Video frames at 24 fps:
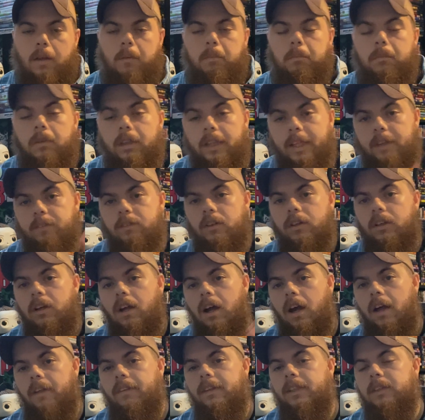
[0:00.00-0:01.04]
believe it or
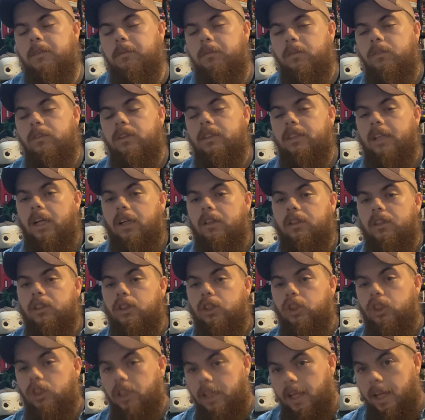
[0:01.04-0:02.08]
not, this movie scared the
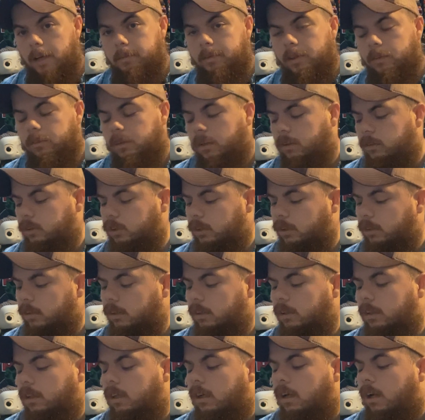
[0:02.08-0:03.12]
shit out of me when I was
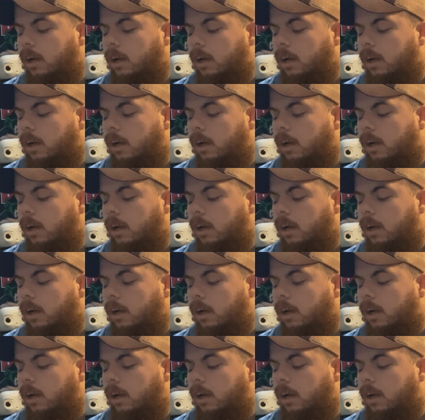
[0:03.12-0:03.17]
younger,